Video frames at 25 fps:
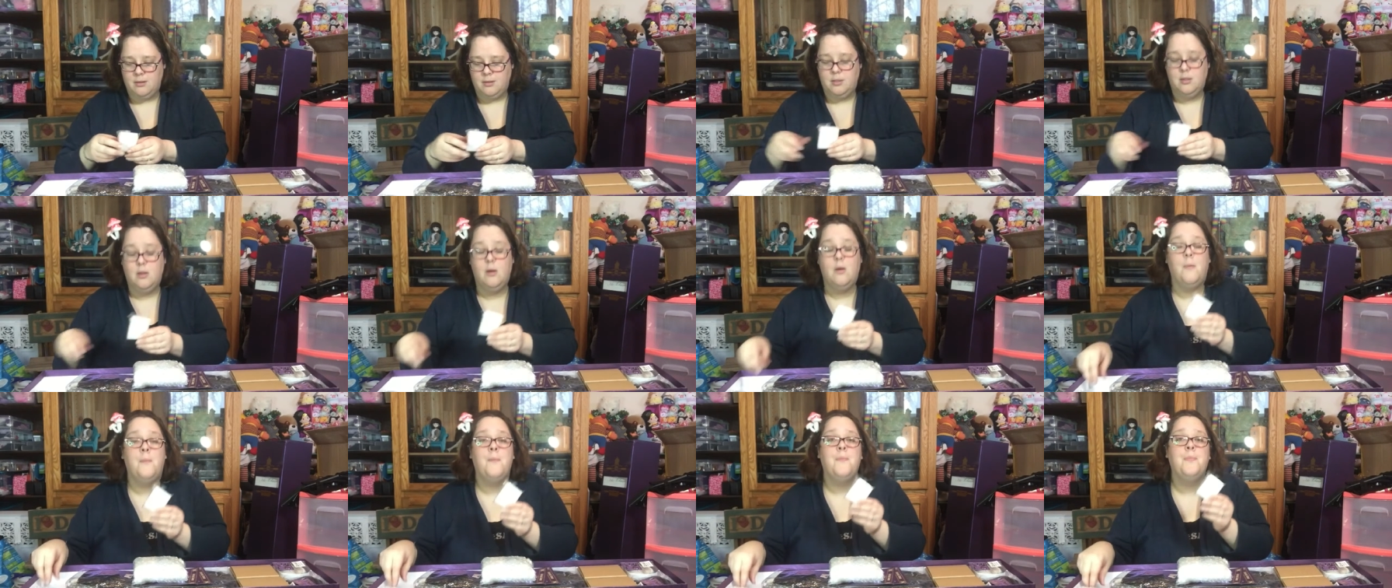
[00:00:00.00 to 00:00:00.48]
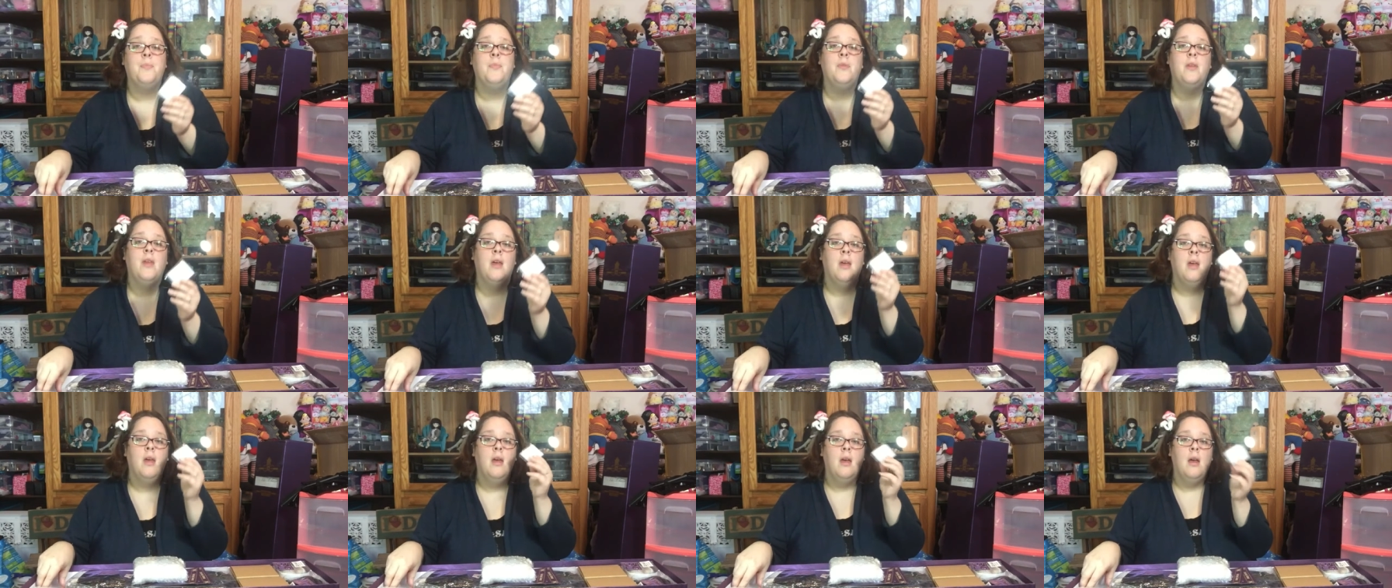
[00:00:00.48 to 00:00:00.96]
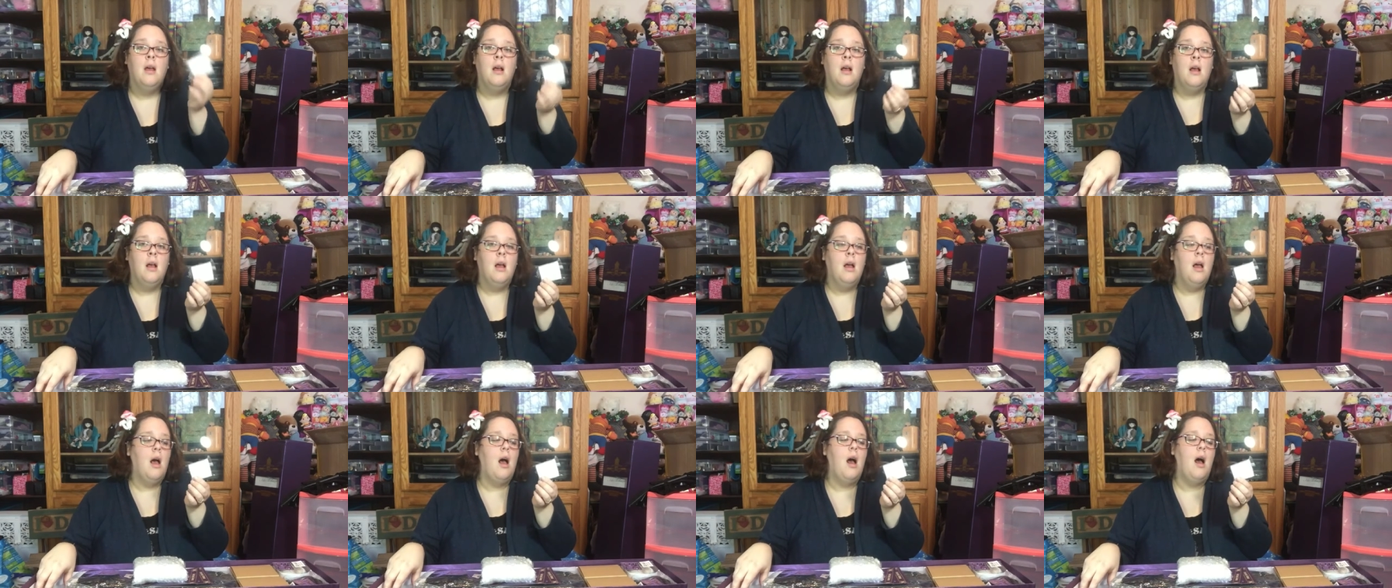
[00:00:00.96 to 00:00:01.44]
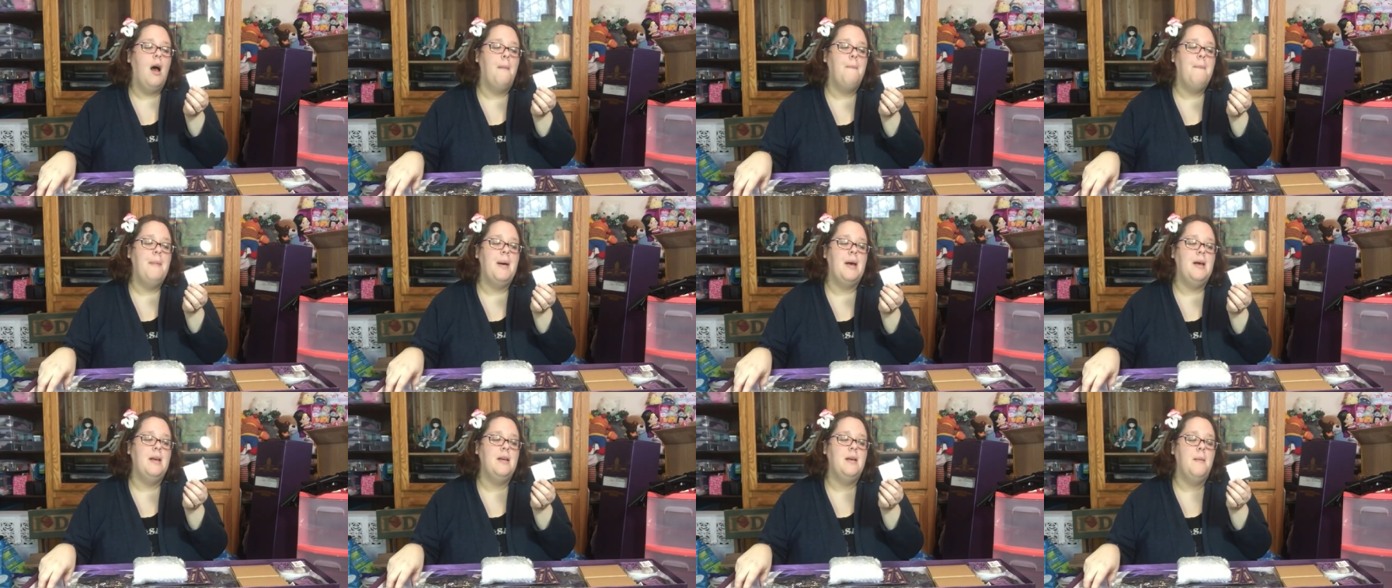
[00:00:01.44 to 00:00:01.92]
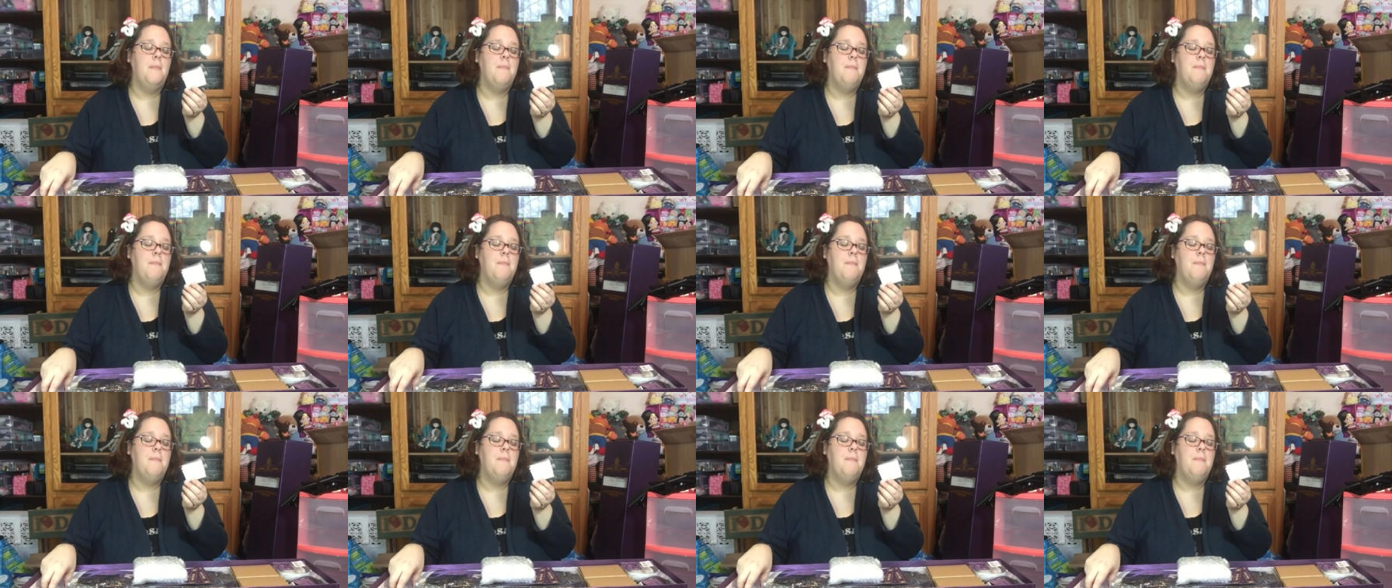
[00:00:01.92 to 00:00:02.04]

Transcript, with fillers: So um, uh,